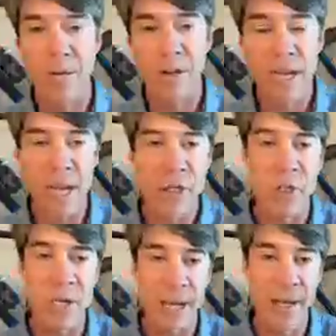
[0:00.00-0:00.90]

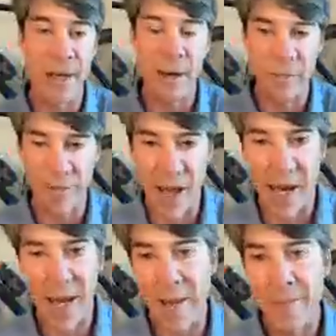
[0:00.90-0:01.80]
vacation day on
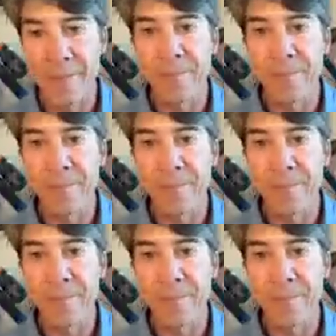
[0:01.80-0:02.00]
Friday,